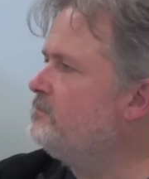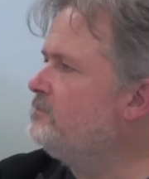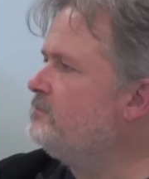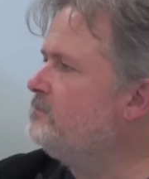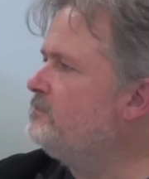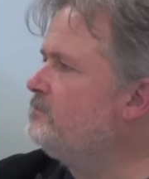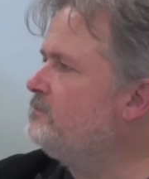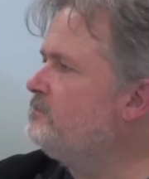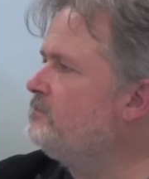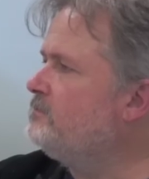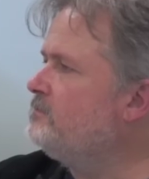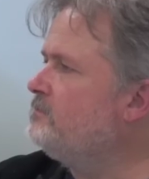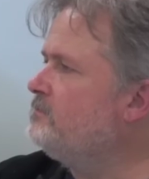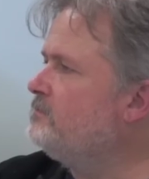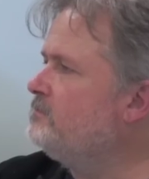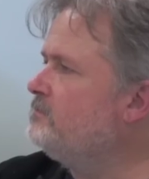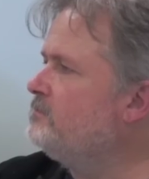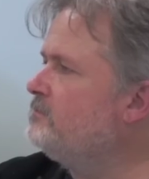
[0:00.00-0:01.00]

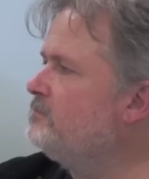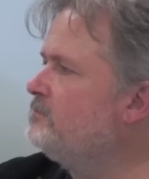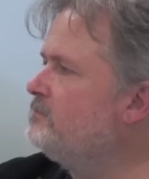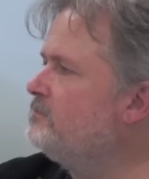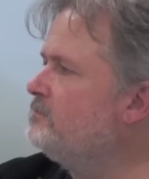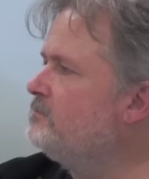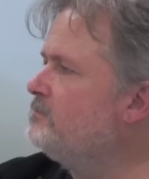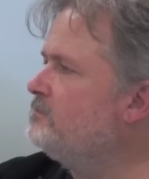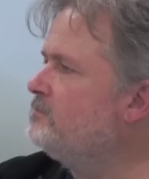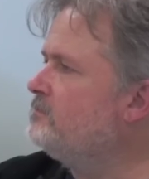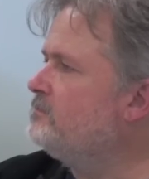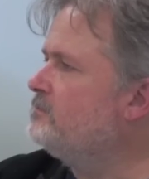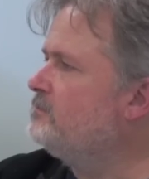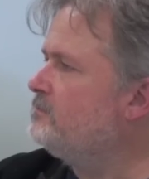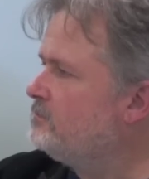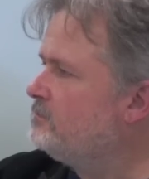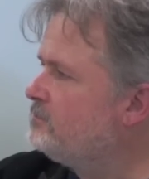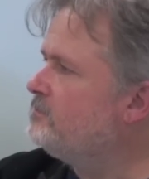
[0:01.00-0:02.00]

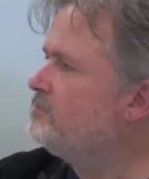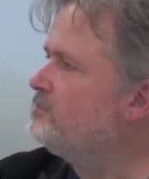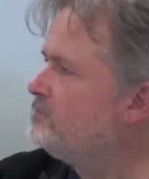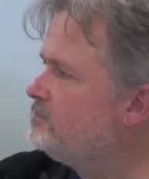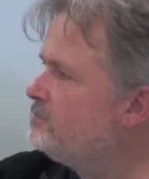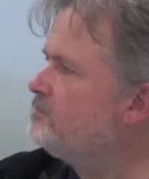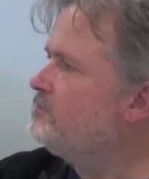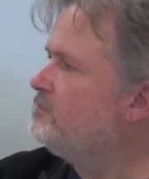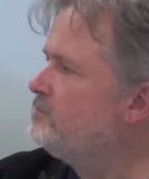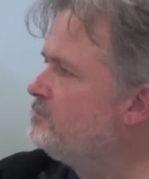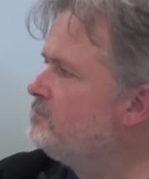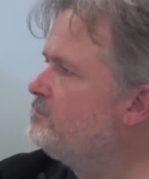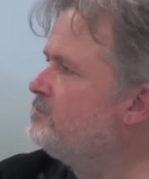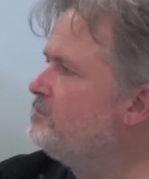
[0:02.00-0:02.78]
The person shown says nothing.